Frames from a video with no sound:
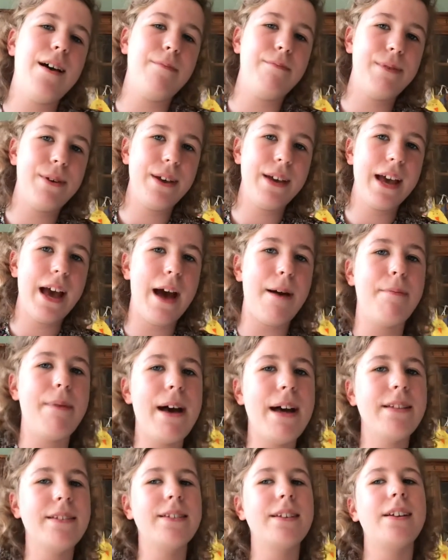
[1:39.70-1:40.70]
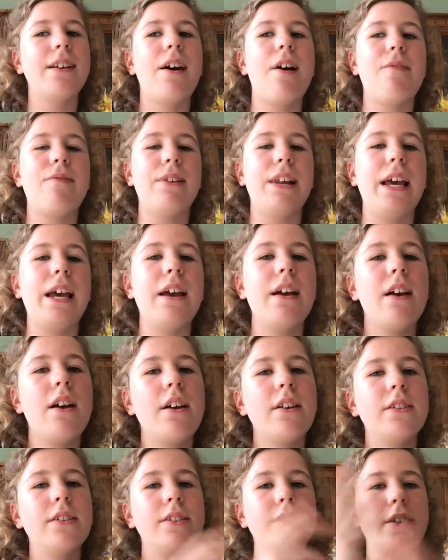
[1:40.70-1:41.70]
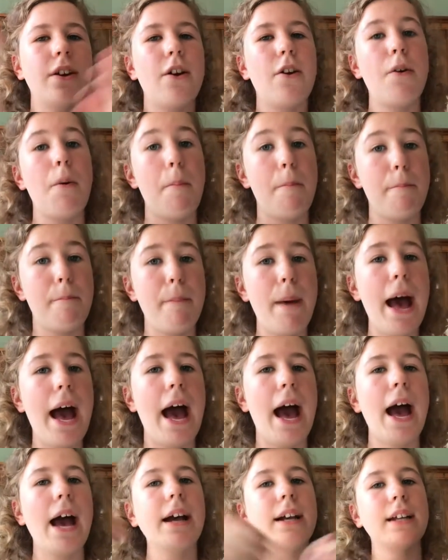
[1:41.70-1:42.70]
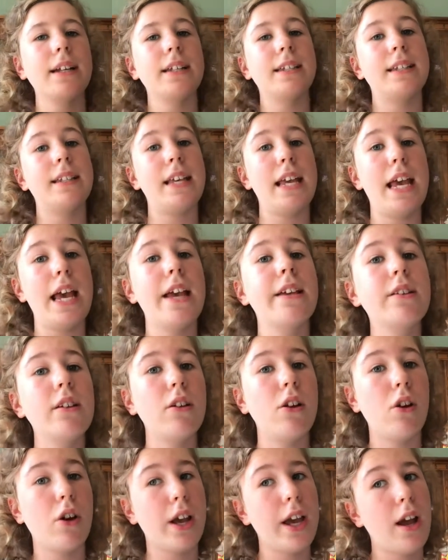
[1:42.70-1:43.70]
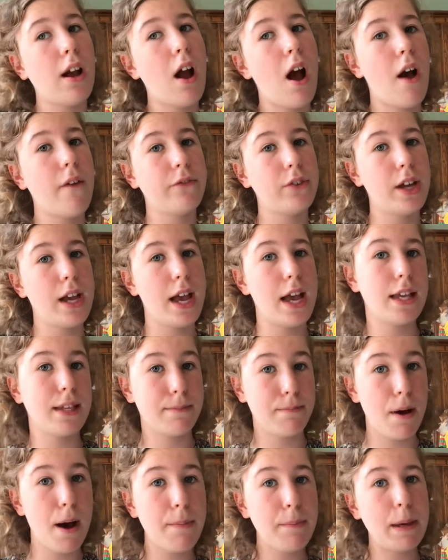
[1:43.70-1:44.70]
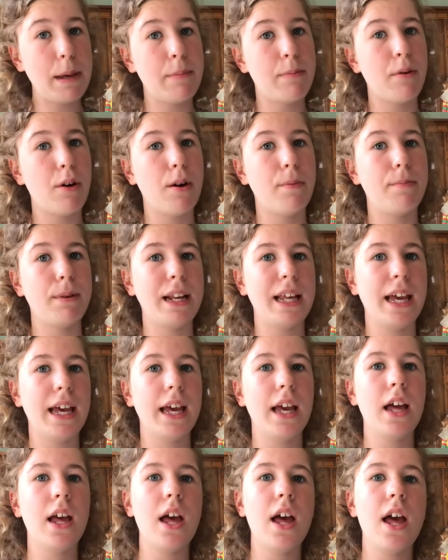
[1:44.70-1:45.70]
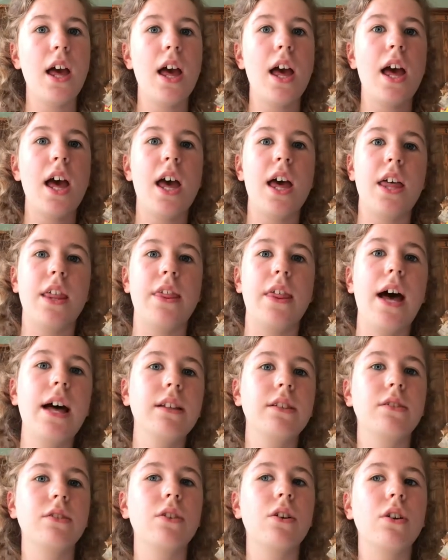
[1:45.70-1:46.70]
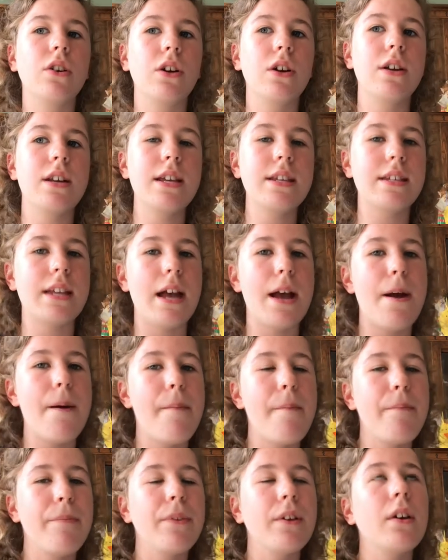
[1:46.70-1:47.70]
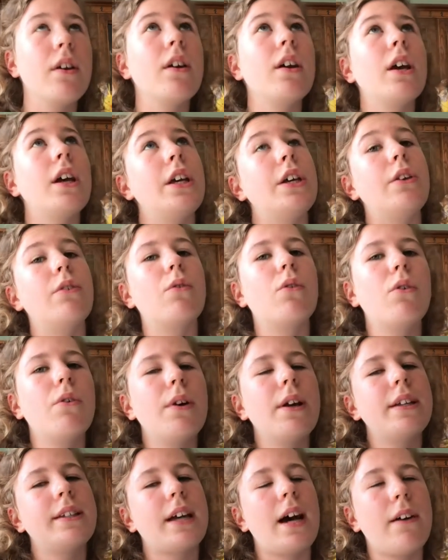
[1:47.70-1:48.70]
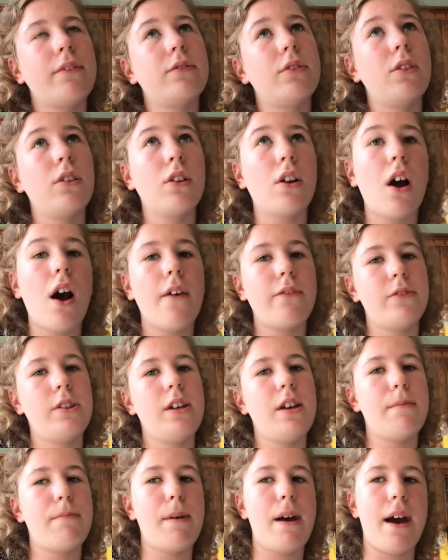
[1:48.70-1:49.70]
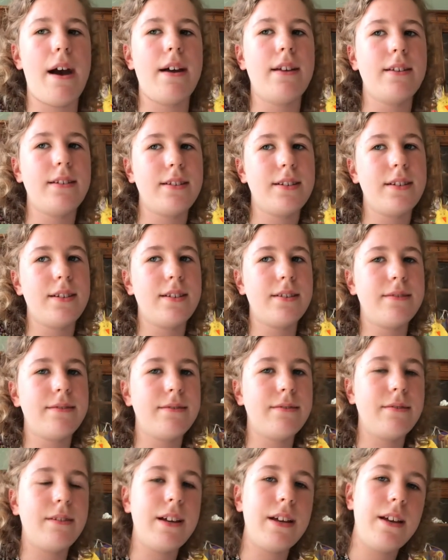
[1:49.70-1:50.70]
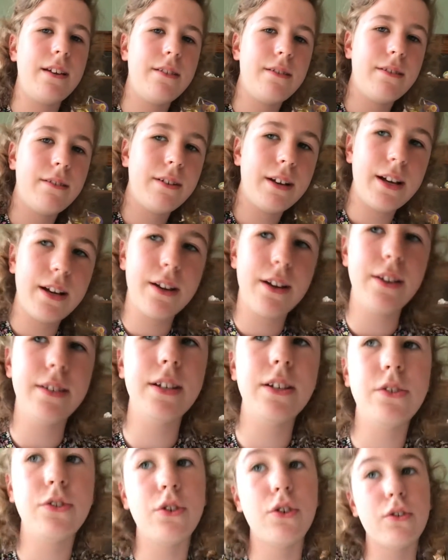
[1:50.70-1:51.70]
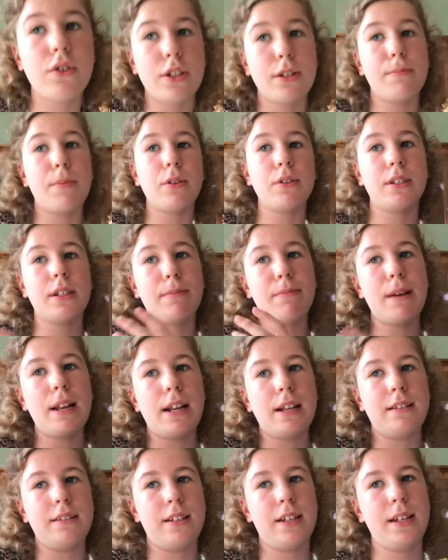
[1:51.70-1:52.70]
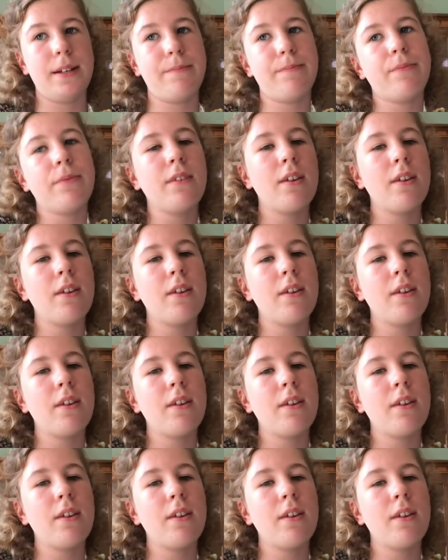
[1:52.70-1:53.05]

But yeah, pets are lovely. So Max isn't looking after his puppy properly. That's not good, is it? You always have to look after your pet because it's your responsibility.